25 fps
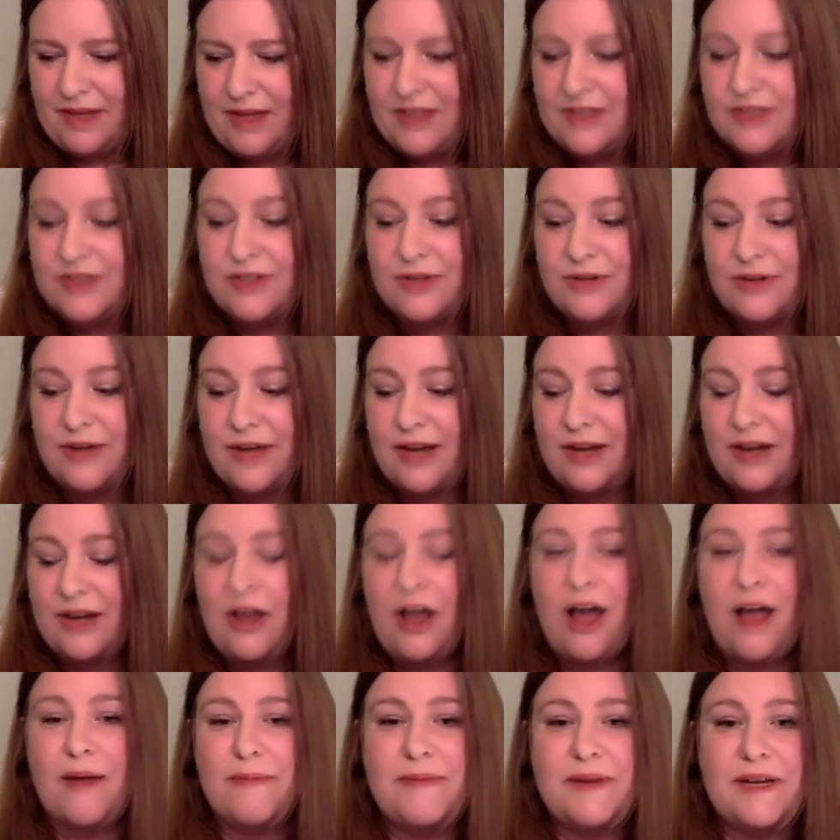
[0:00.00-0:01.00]
So in
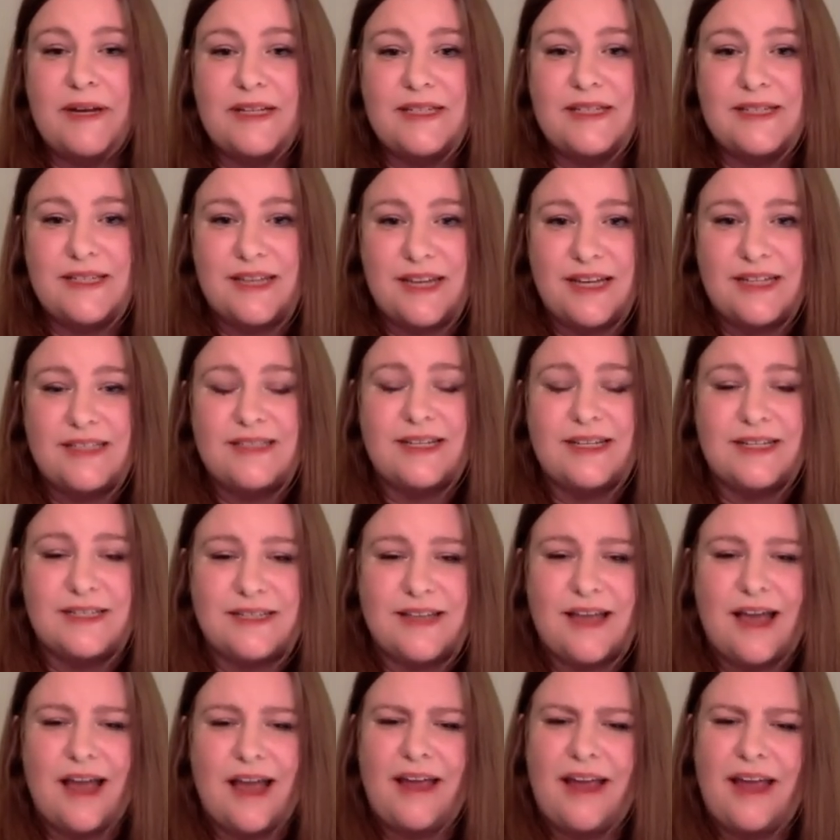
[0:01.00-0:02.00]
competencies,
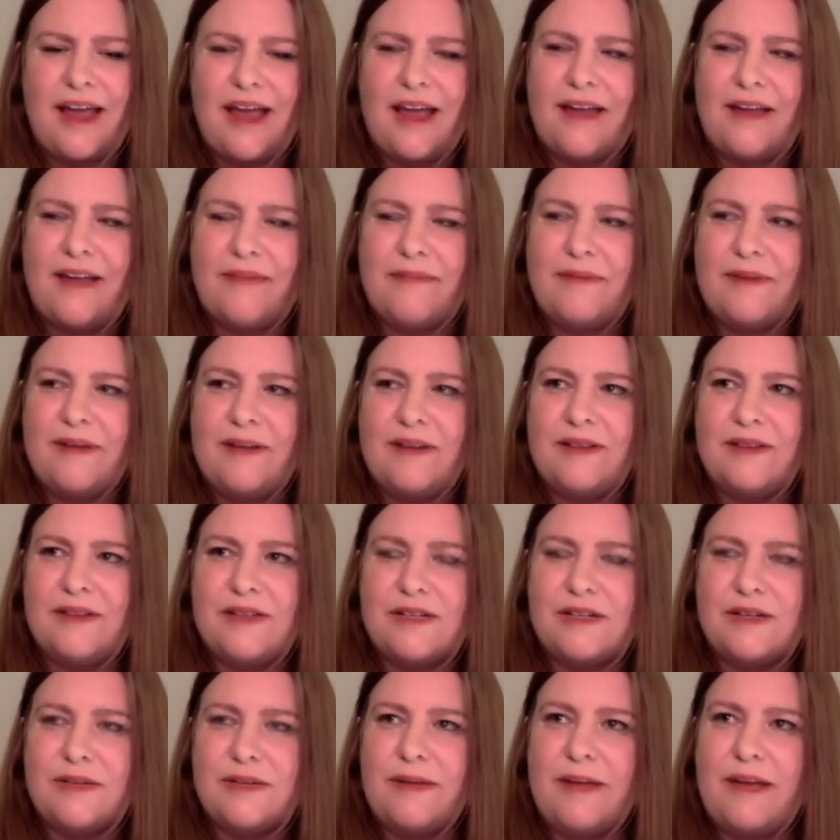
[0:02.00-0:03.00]
I've been a
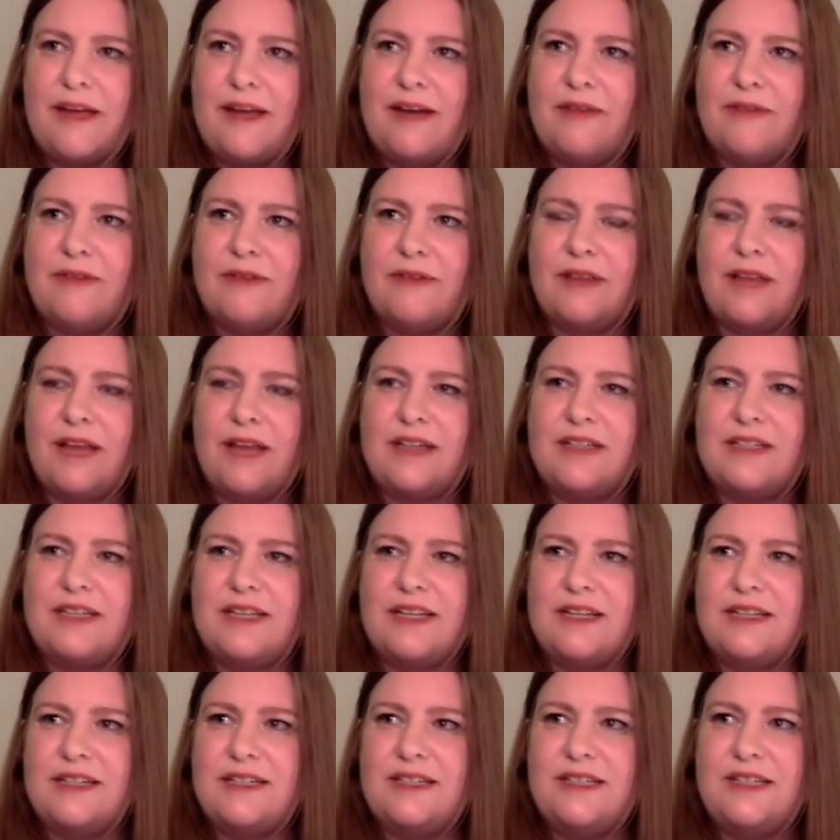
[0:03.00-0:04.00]
little bit
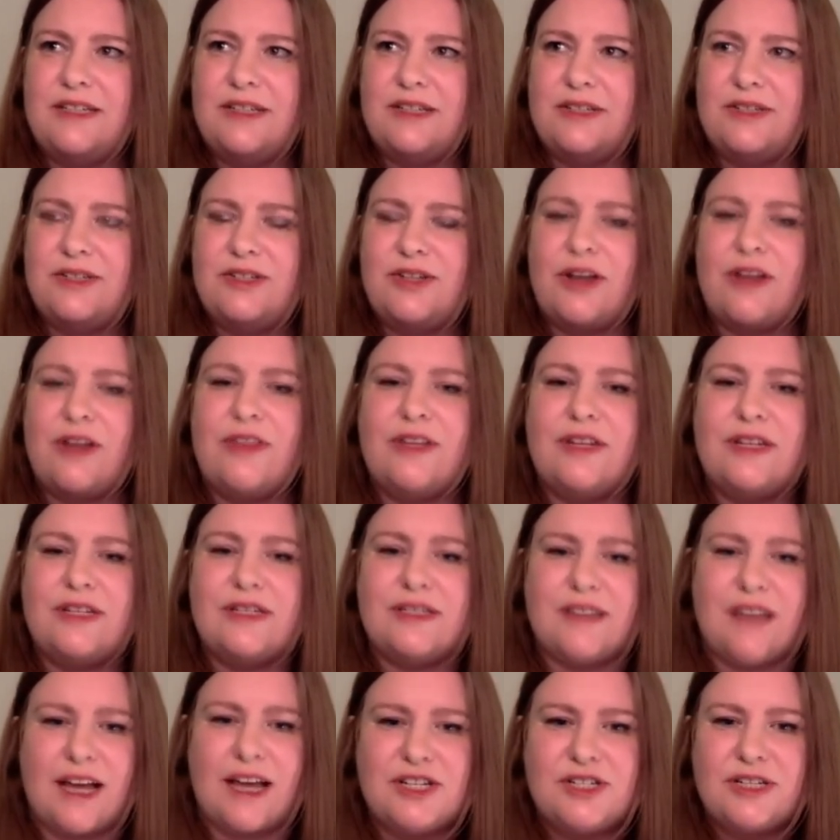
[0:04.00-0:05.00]
reluctant to start the
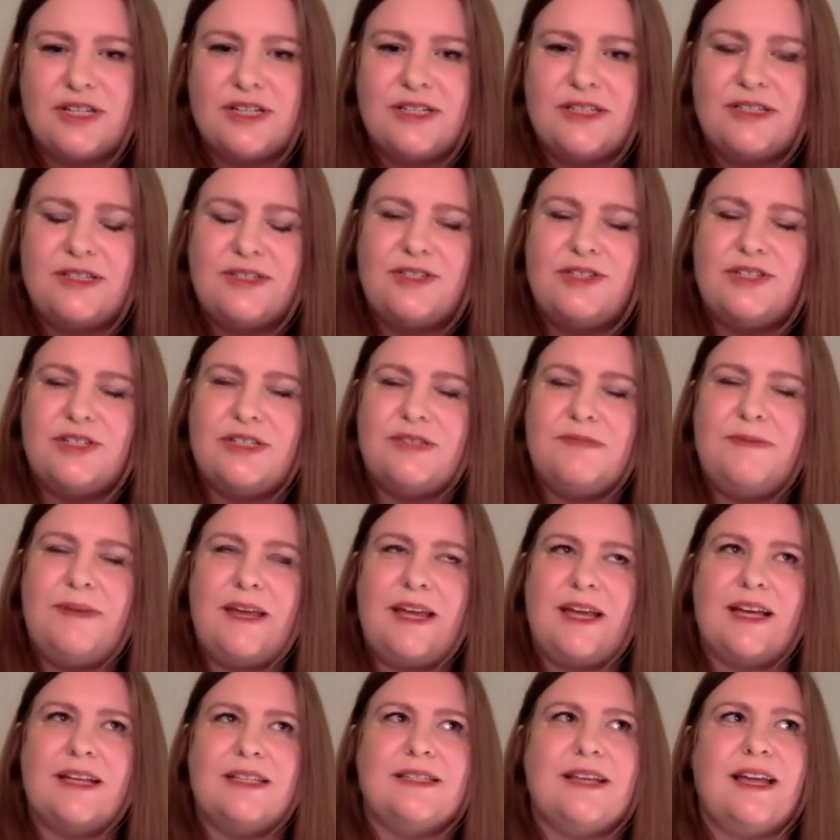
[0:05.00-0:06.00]
discussions just
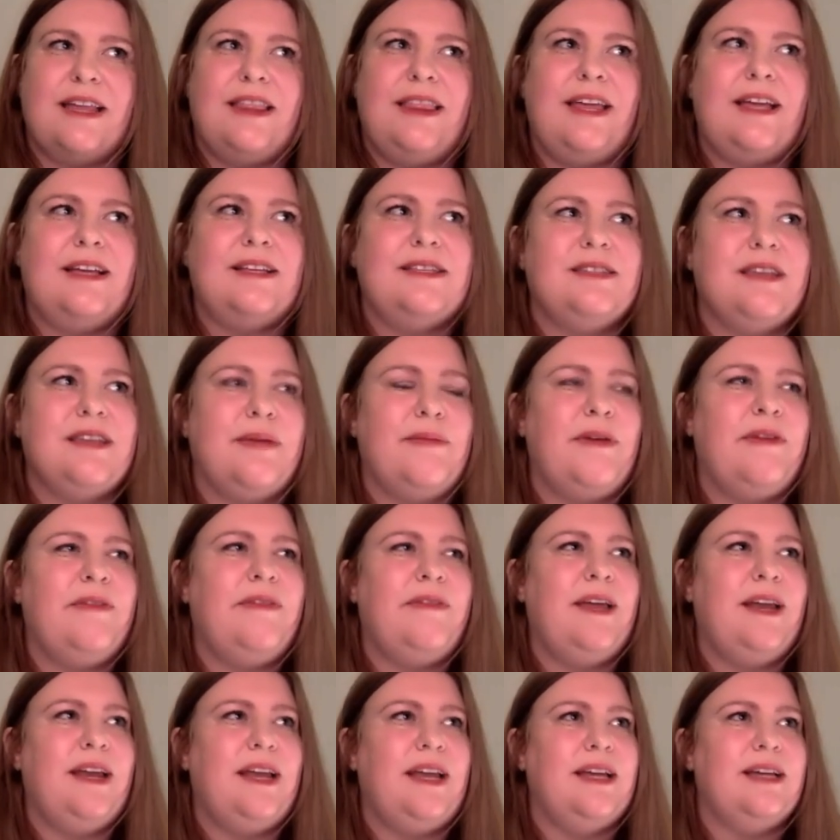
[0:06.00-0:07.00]
because I think some of
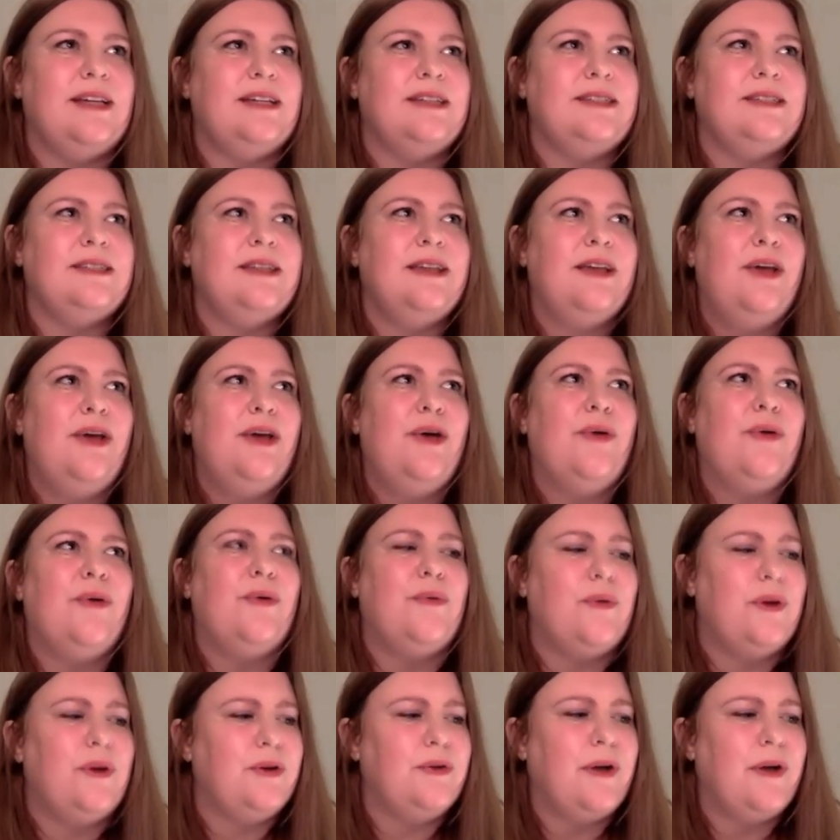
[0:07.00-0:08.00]
it is, well,
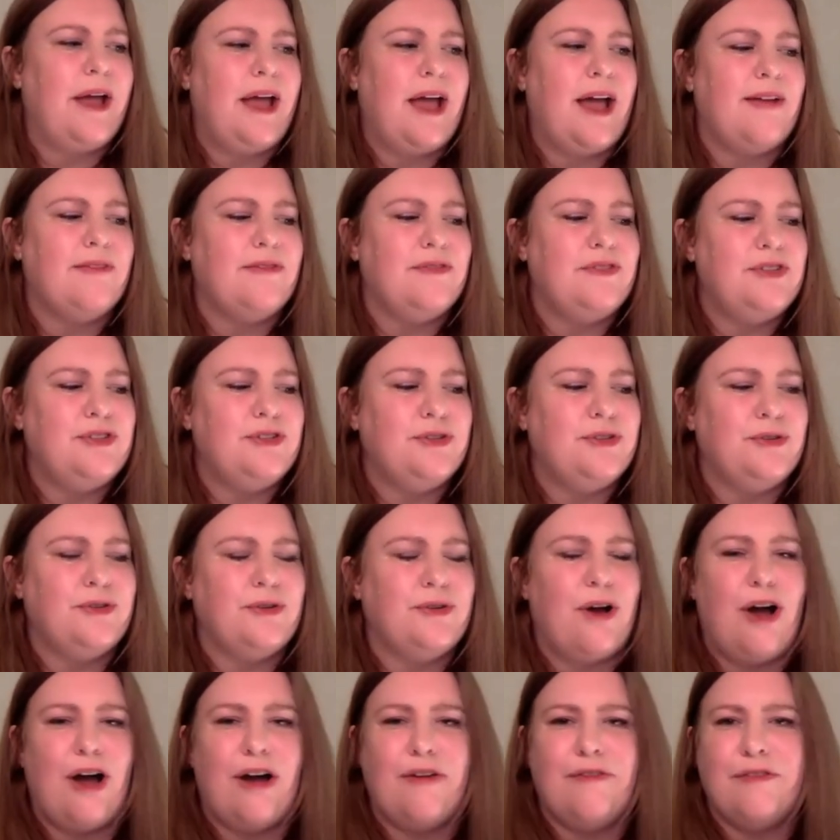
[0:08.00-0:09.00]
what do I have to
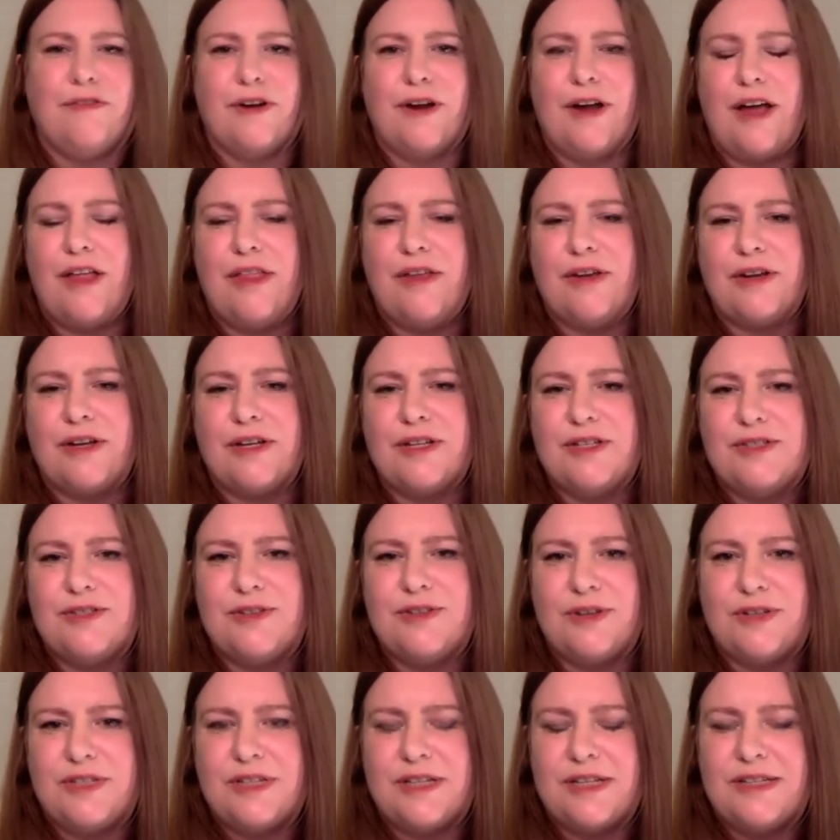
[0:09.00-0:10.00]
offer other
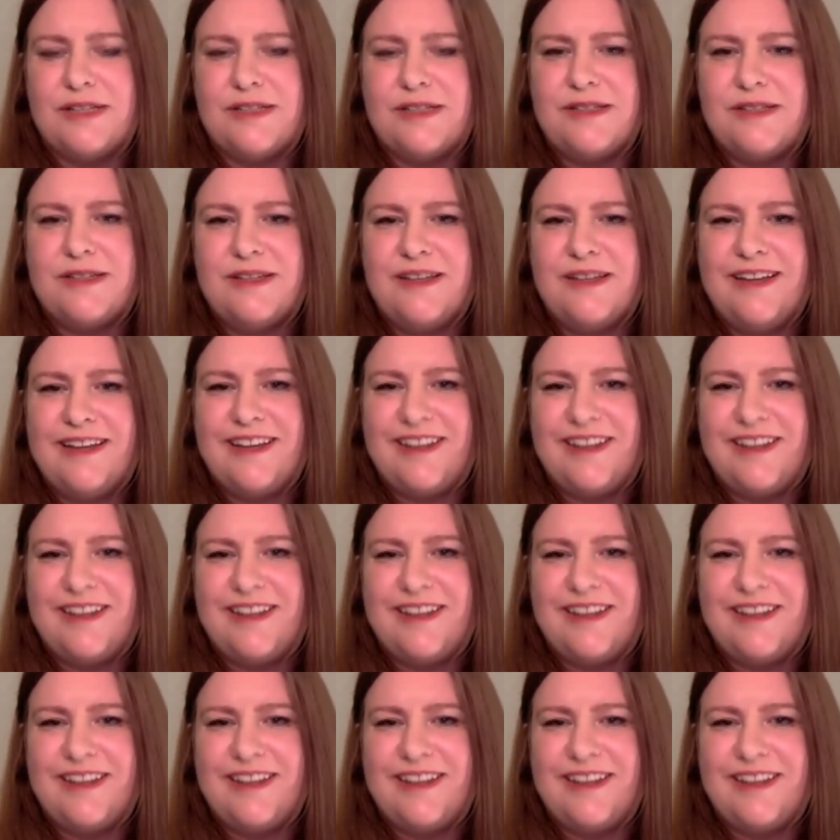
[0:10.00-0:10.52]
consultants?